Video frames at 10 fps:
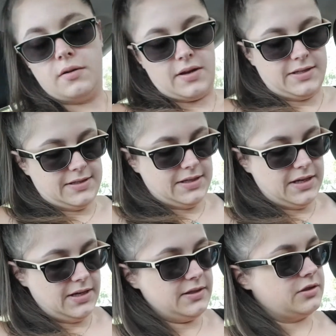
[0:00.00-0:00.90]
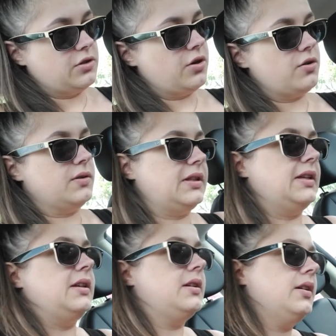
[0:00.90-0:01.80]
right, it is
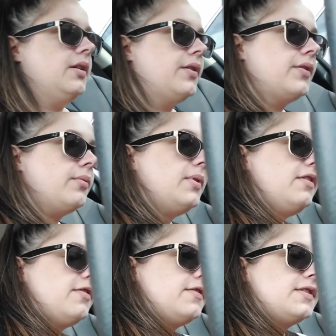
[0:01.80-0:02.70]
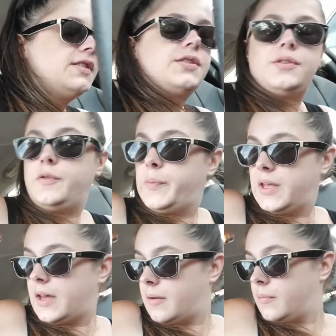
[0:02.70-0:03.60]
currently 3:52
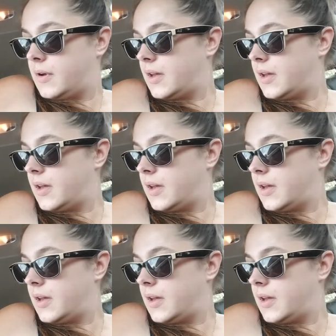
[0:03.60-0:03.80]
p.m.